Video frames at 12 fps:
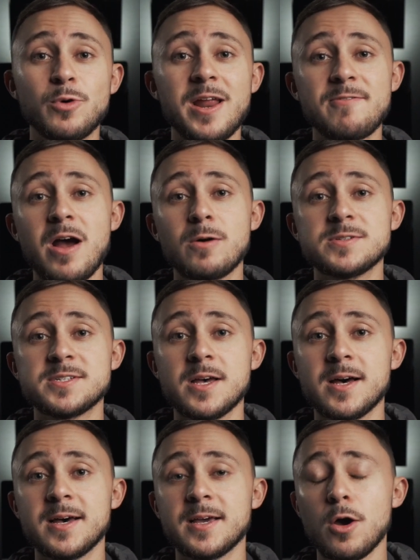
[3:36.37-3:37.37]
whenever I was
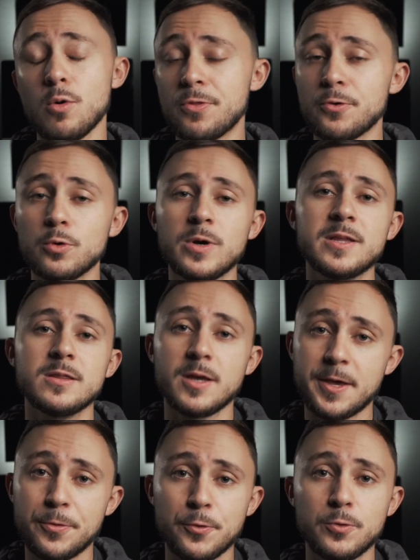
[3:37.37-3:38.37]
going through it,
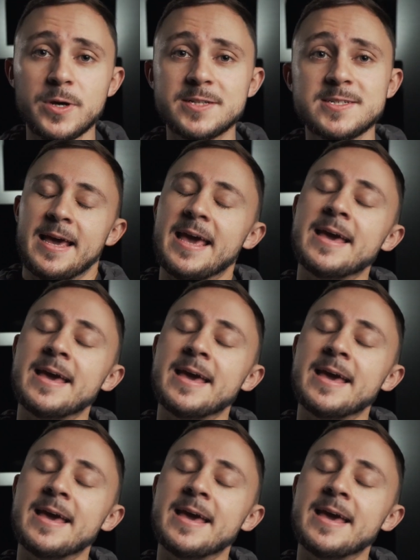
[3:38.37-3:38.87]
looking through it,